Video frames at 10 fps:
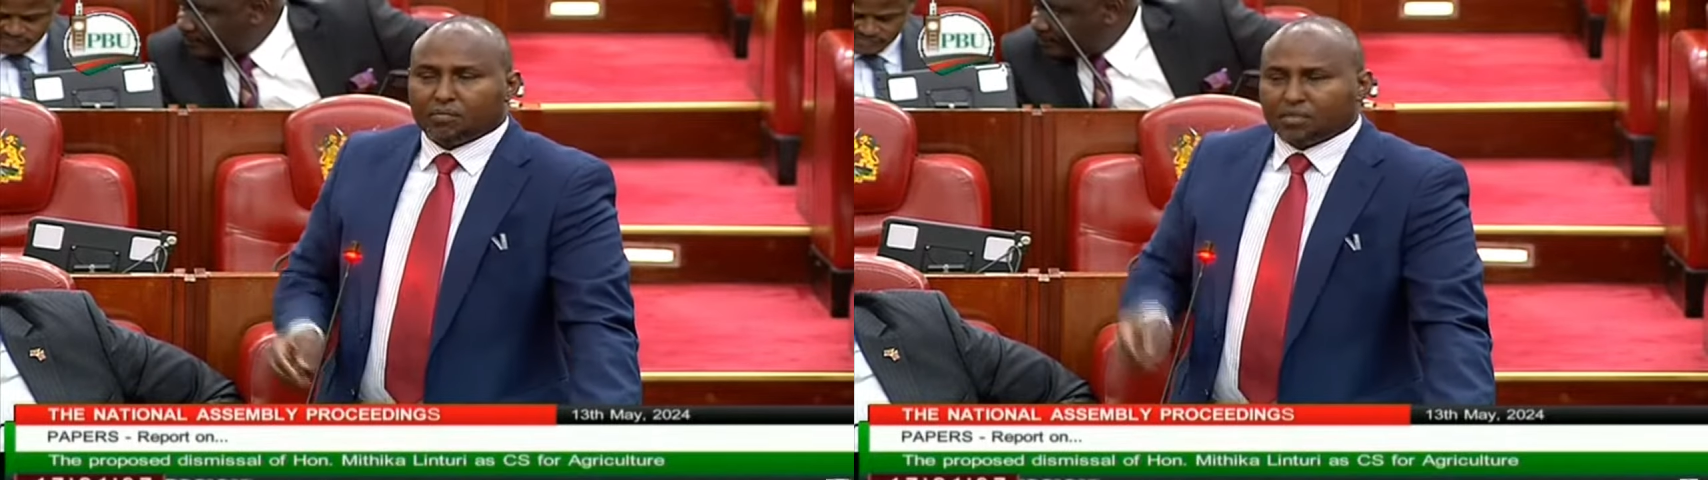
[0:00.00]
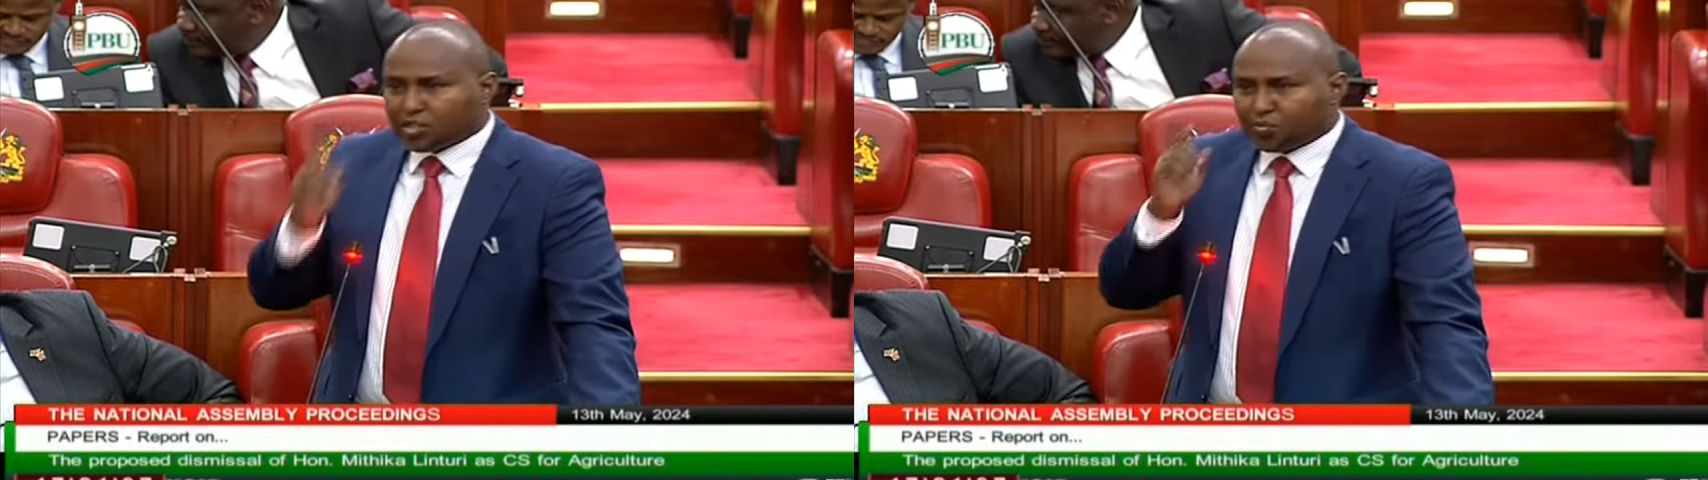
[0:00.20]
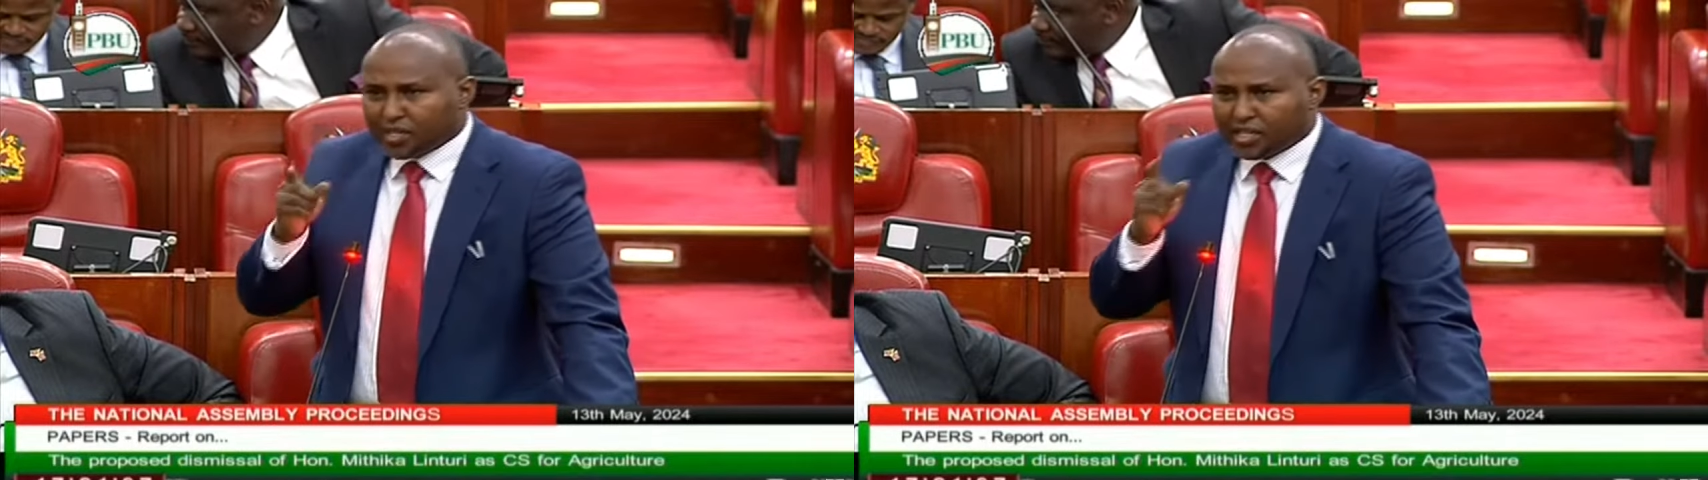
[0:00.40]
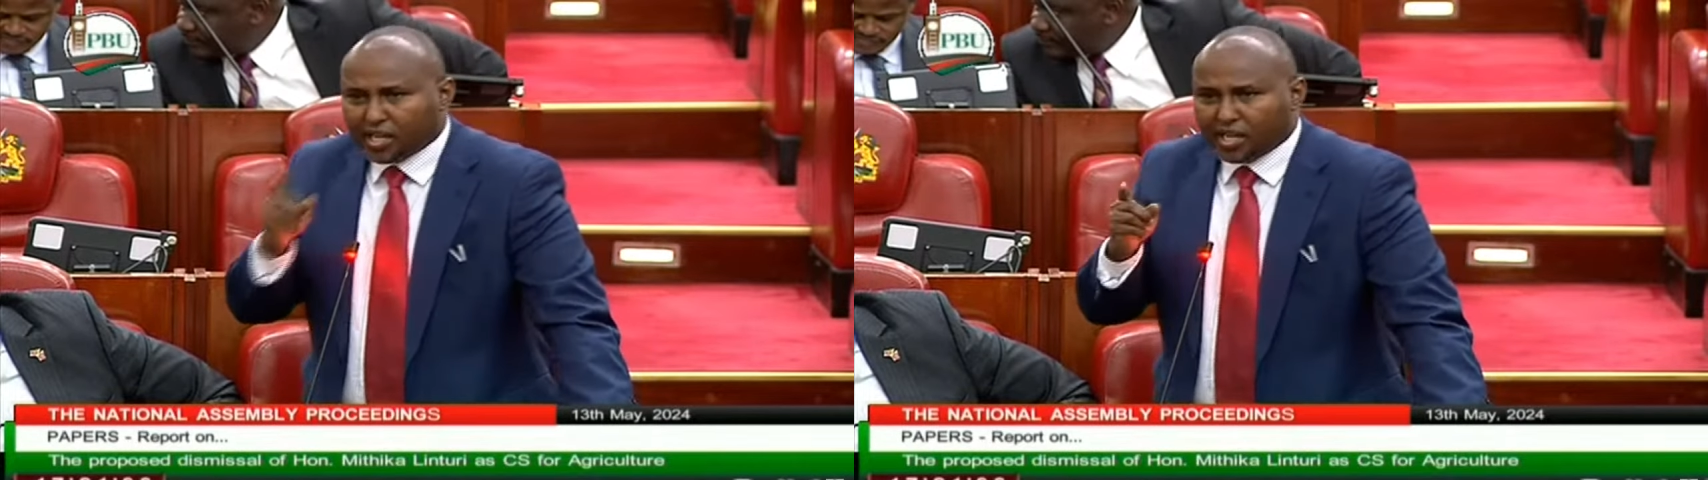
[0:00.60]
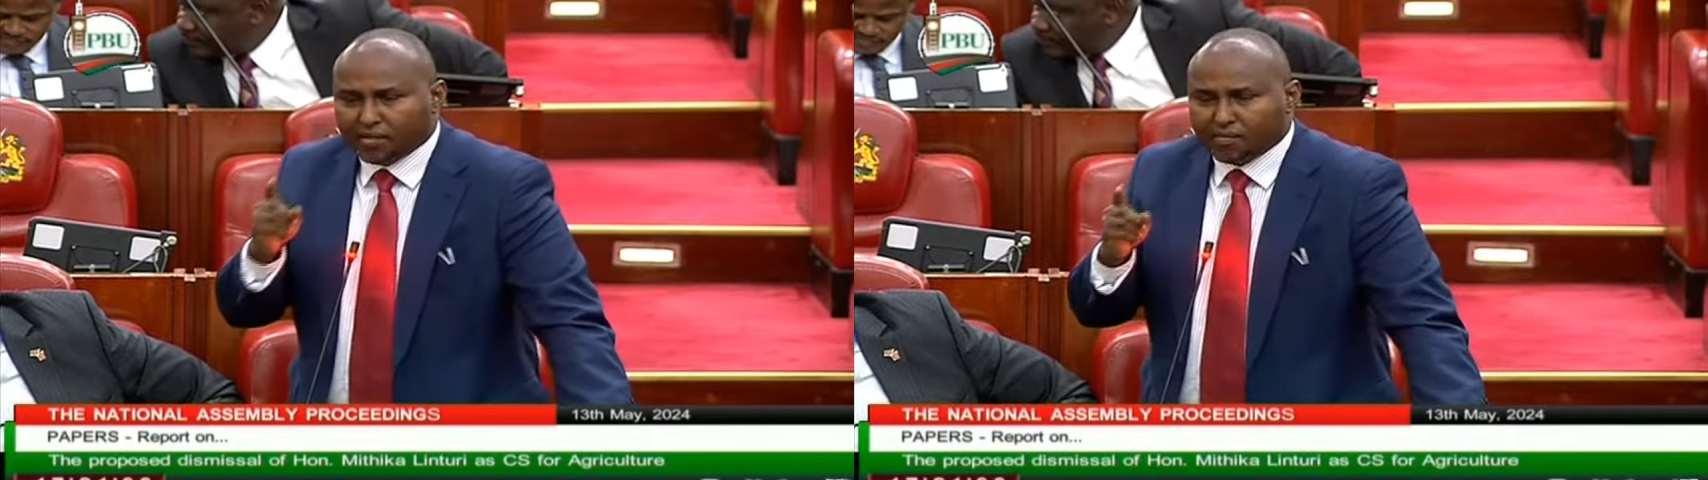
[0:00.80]
Mr.
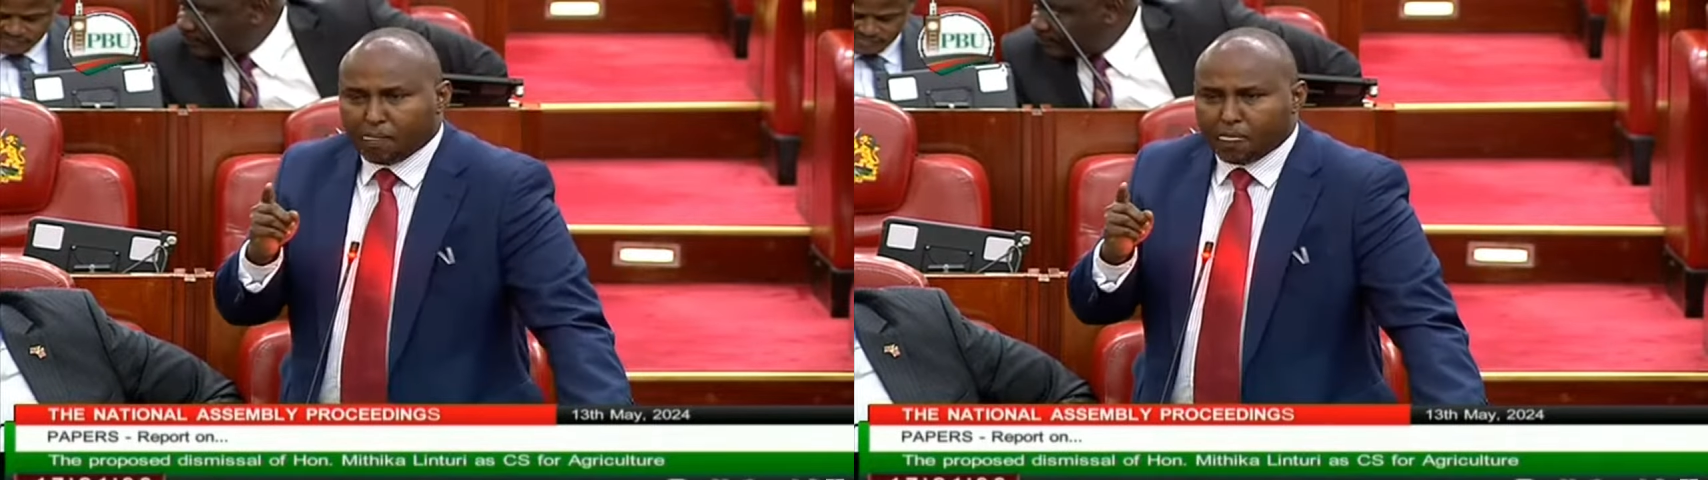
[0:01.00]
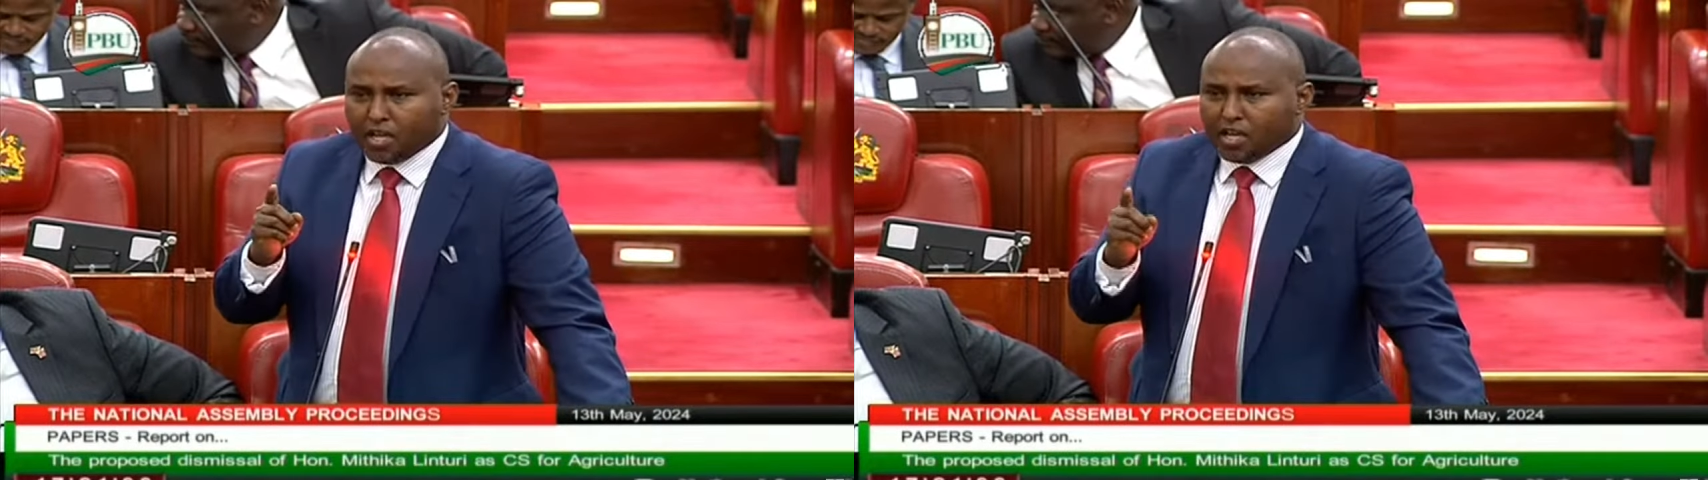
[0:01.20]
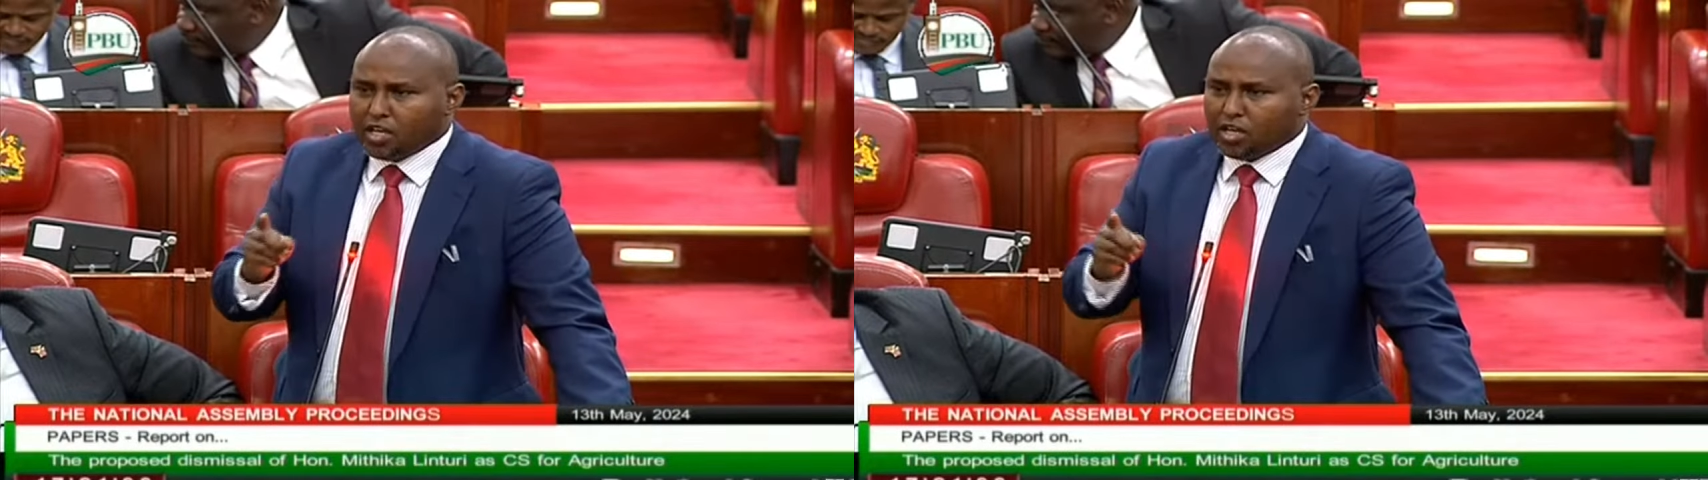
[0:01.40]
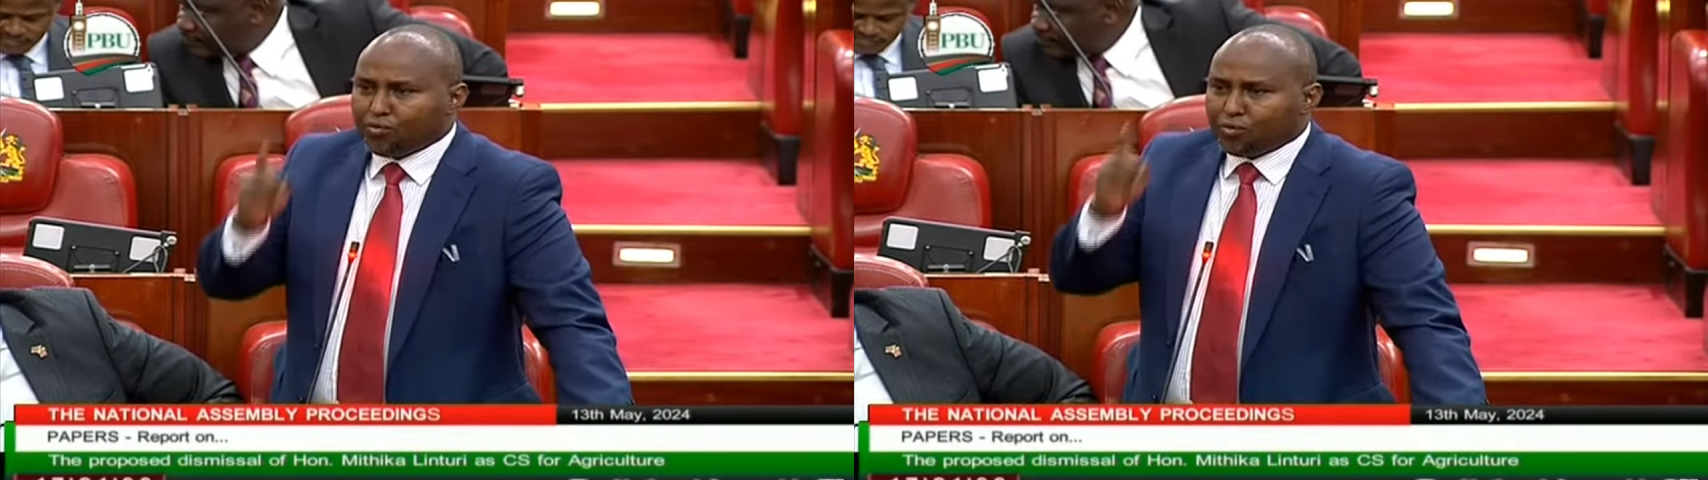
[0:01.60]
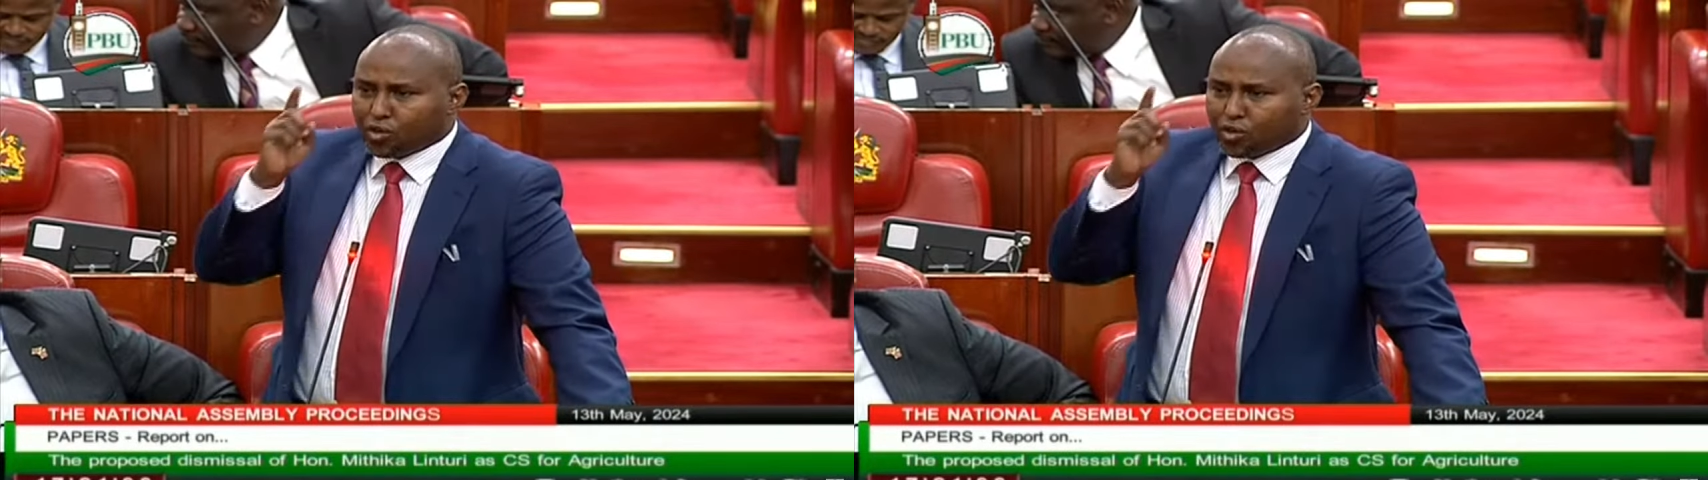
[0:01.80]
Speaker, if